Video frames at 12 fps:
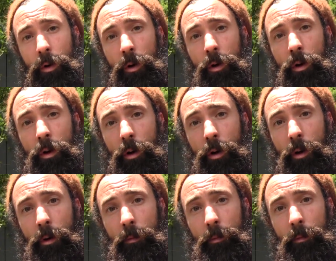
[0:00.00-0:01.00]

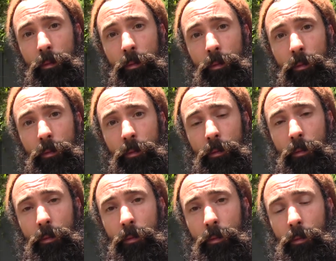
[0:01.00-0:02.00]

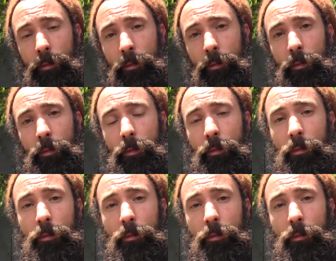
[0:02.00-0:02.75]
No one is speaking in this clip.